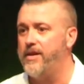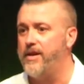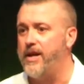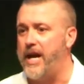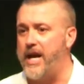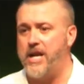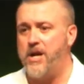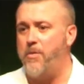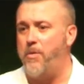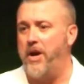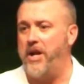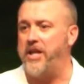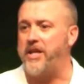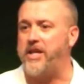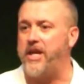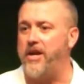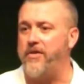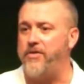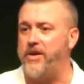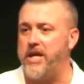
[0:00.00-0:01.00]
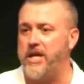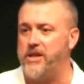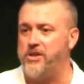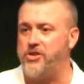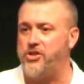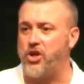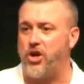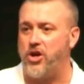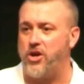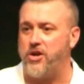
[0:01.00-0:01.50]
I don't want to give
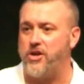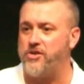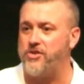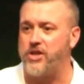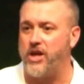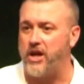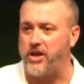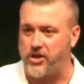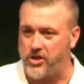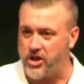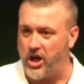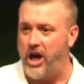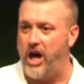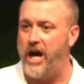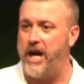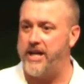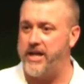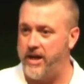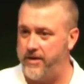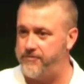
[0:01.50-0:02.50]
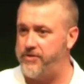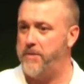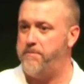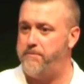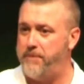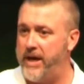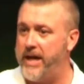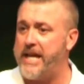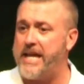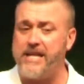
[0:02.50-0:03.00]
interns a God of the
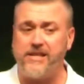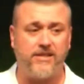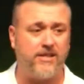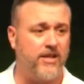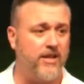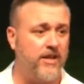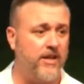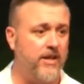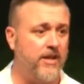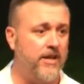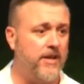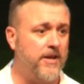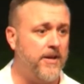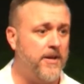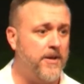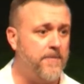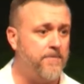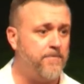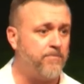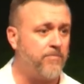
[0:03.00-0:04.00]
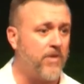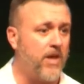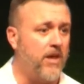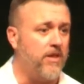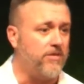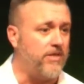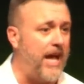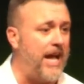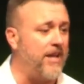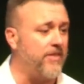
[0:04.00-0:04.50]
bite.
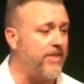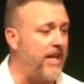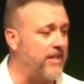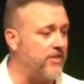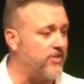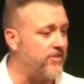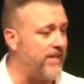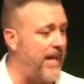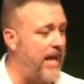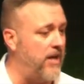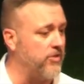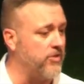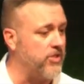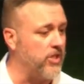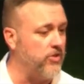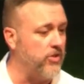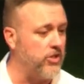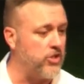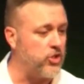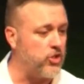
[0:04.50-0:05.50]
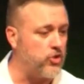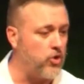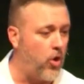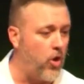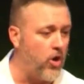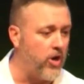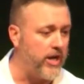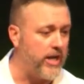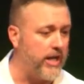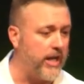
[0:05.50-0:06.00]
That sounds in the
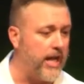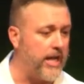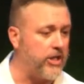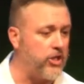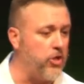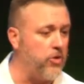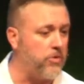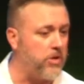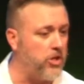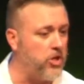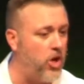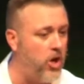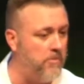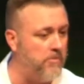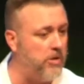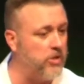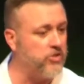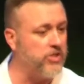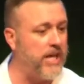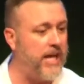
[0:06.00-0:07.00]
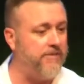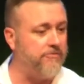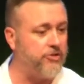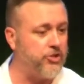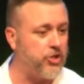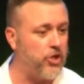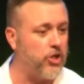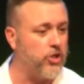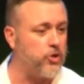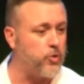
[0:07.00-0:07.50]
story like you could almost have
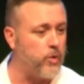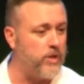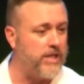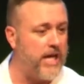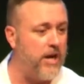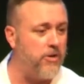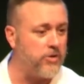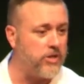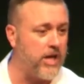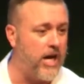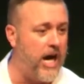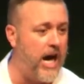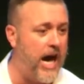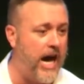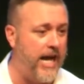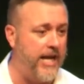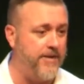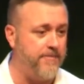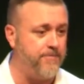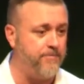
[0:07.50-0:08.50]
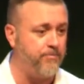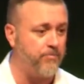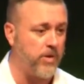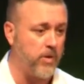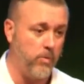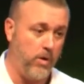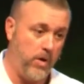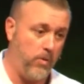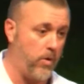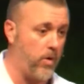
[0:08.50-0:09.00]
church without God.
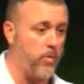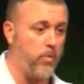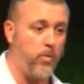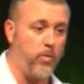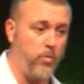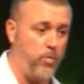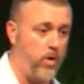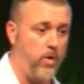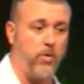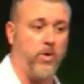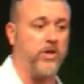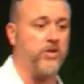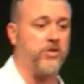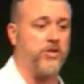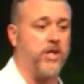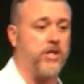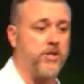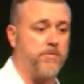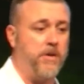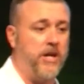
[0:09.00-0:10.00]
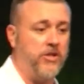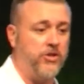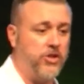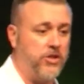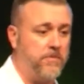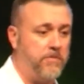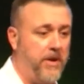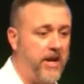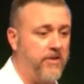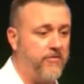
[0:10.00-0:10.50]
Well, we'll work 6 months
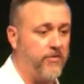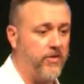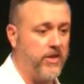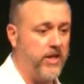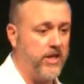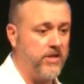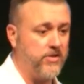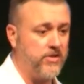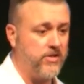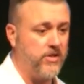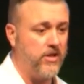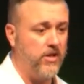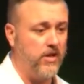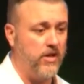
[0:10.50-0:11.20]
and pay for this.